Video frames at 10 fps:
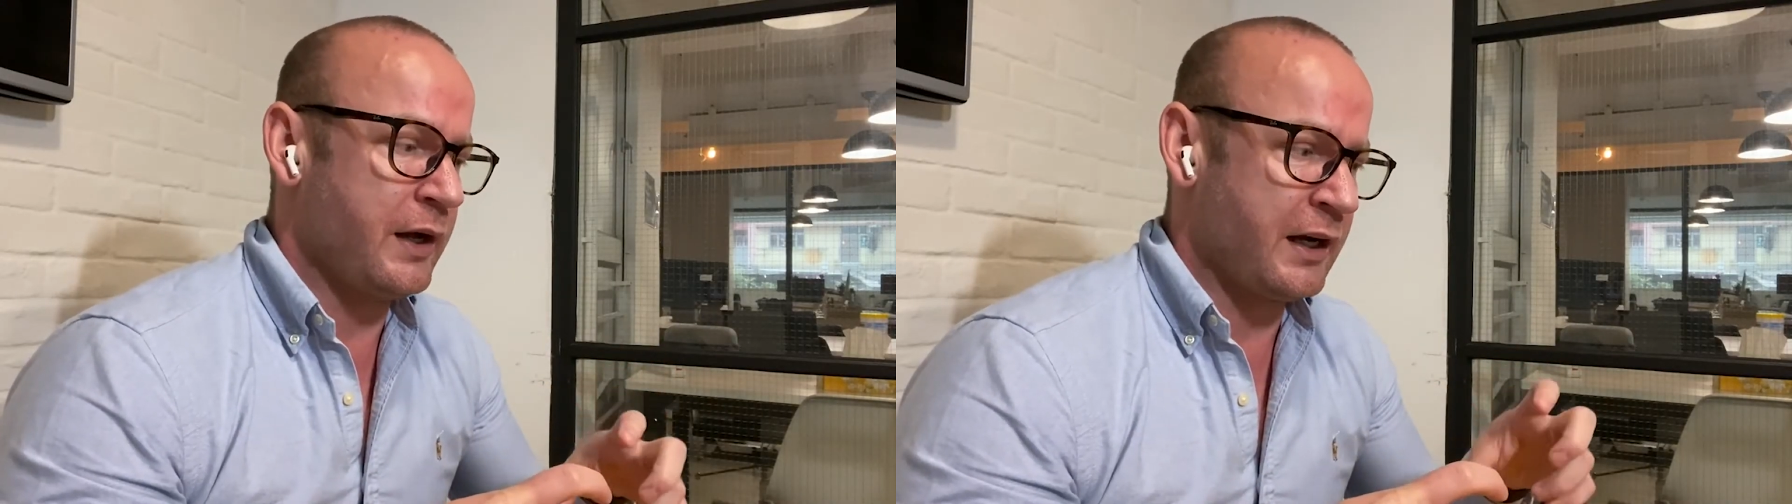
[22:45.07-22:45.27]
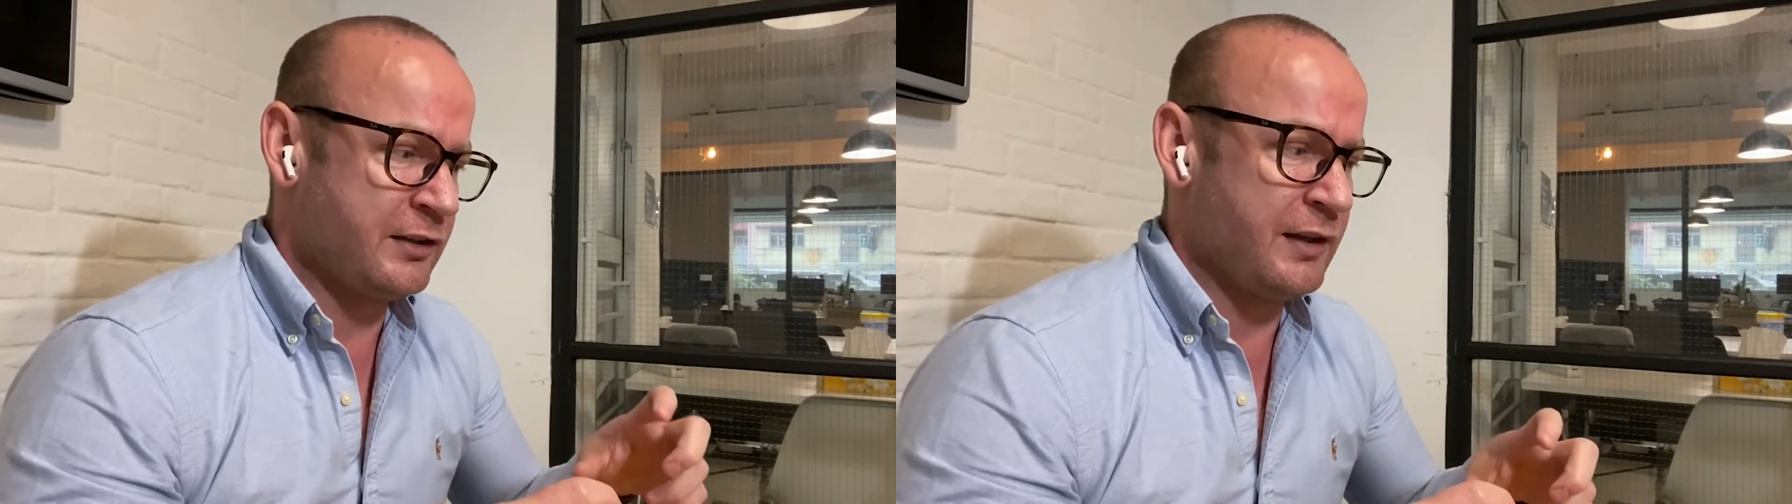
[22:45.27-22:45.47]

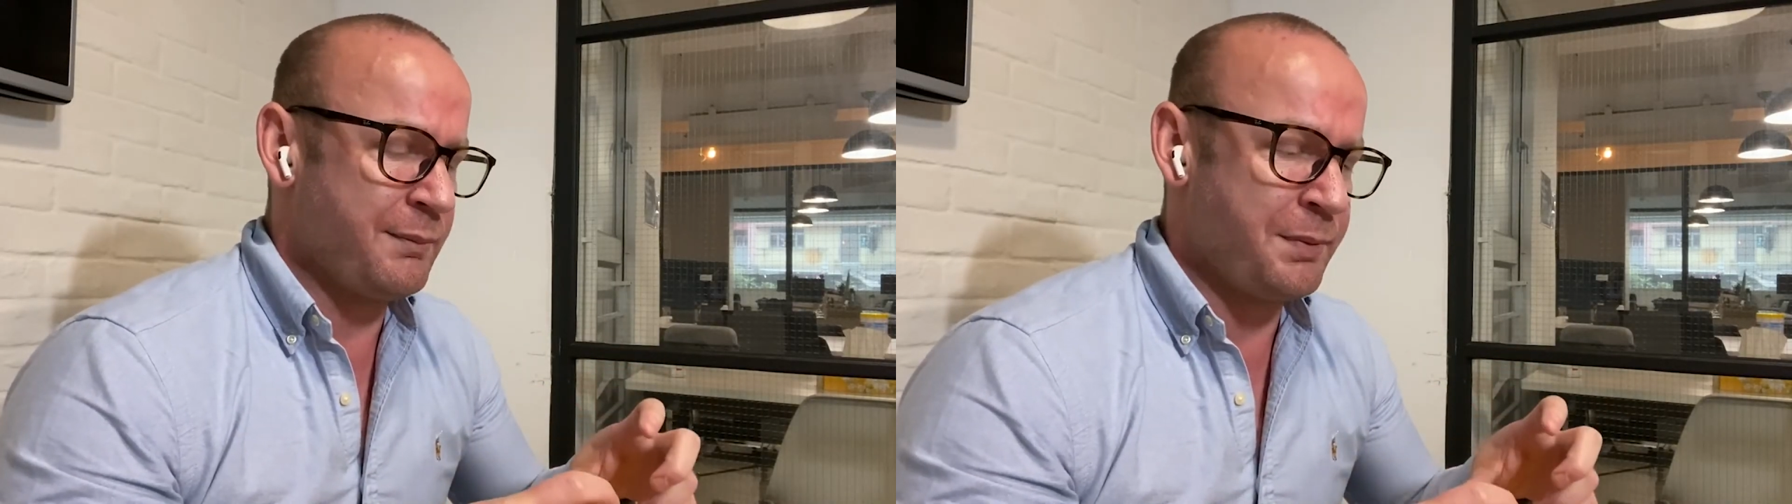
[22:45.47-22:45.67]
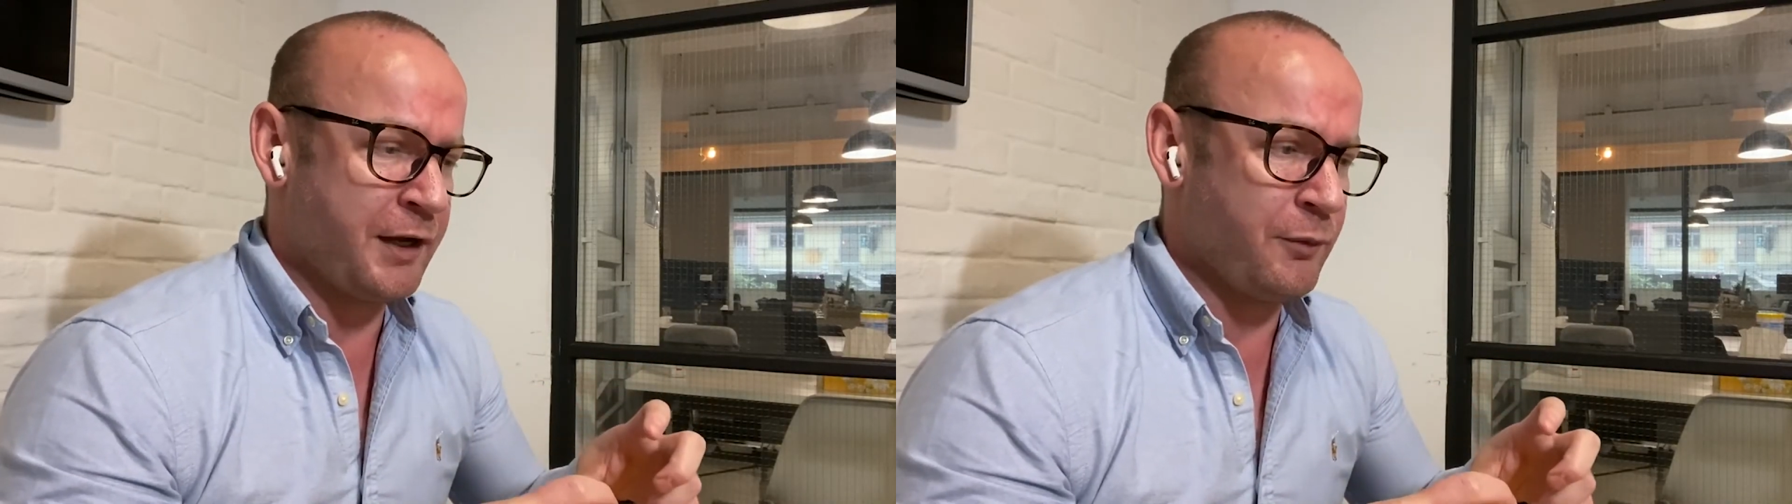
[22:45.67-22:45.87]

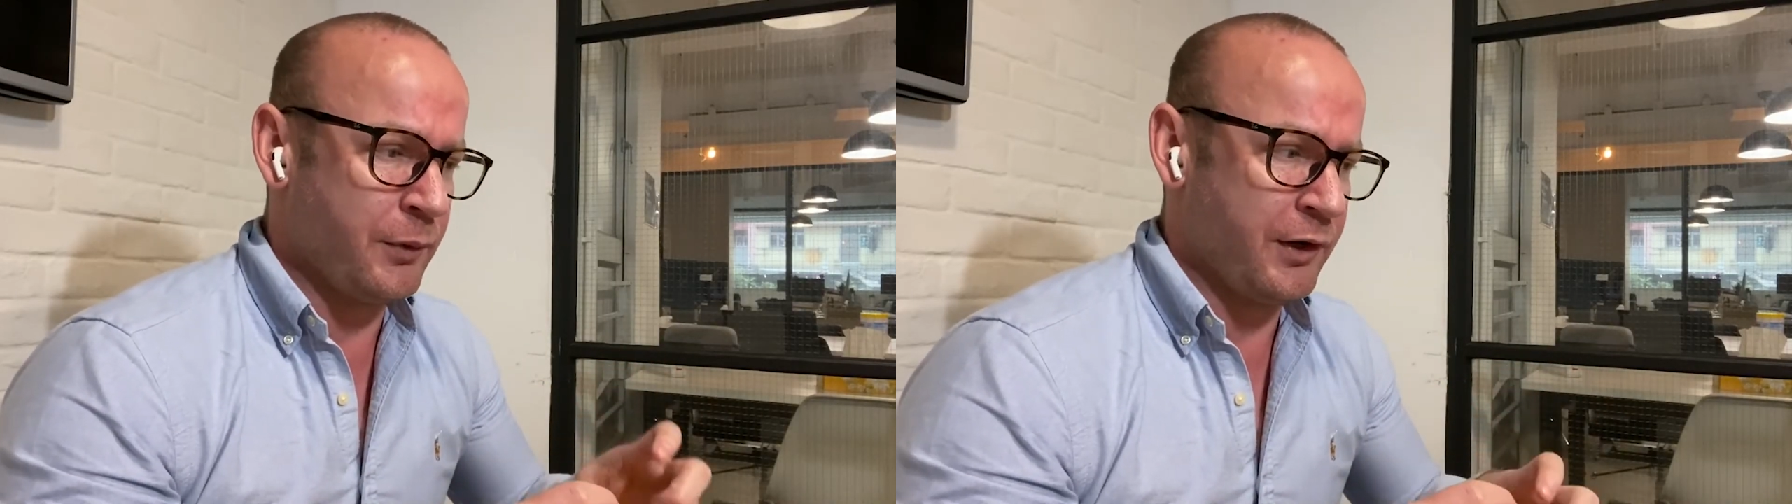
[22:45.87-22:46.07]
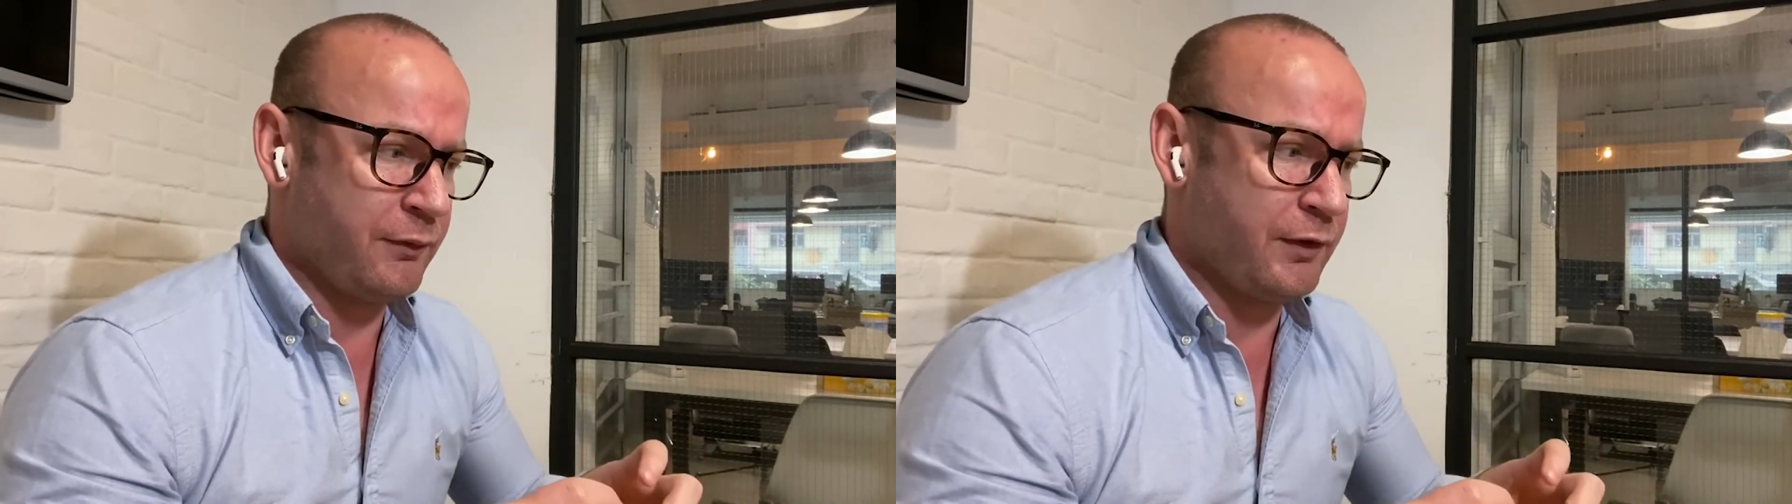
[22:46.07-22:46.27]
actually pick
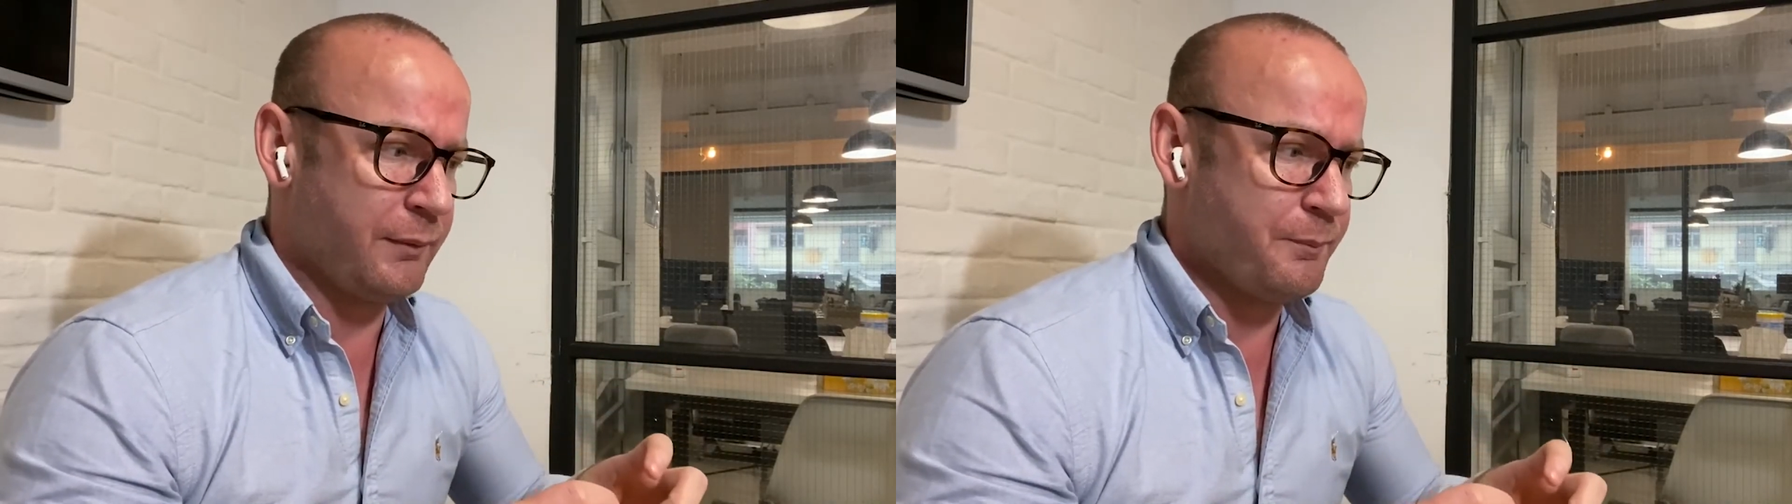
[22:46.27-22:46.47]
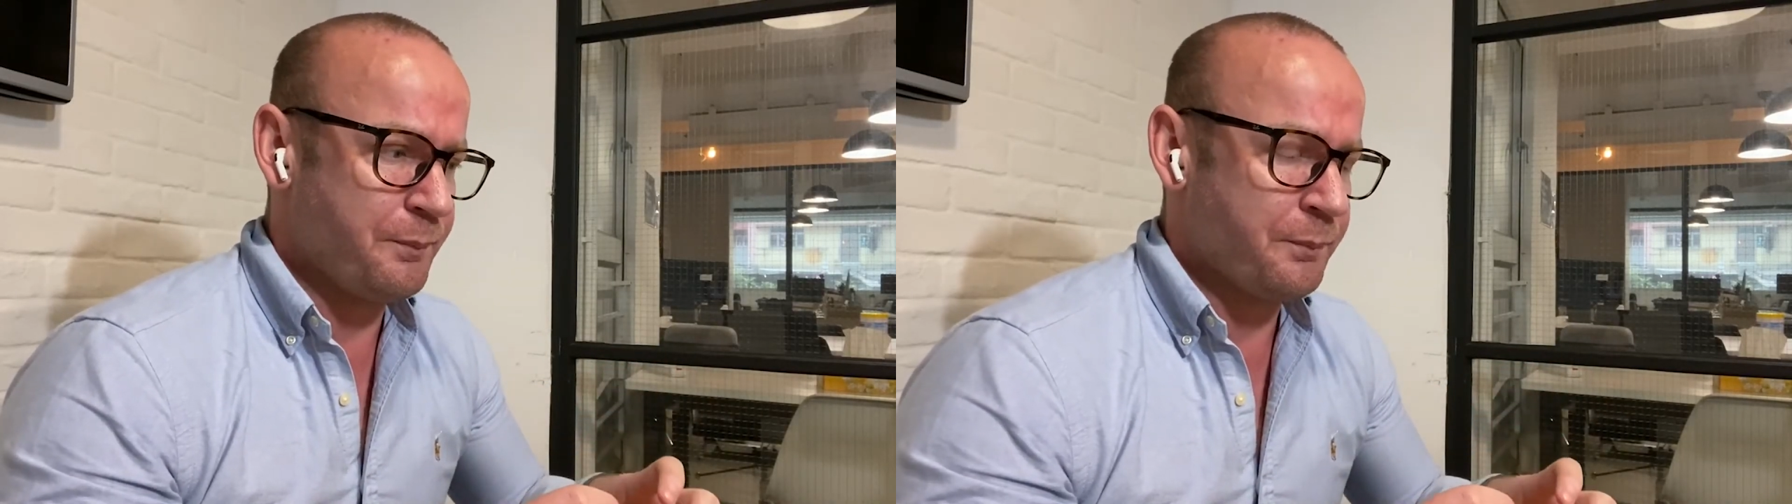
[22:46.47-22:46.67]
one of them.